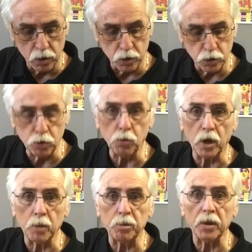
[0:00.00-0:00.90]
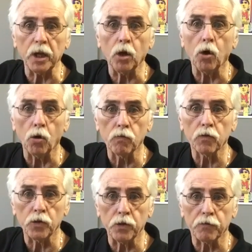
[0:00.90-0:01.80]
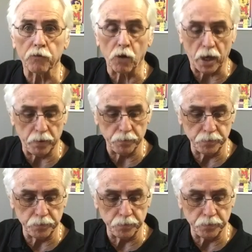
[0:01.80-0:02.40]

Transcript: you want to play over the fret.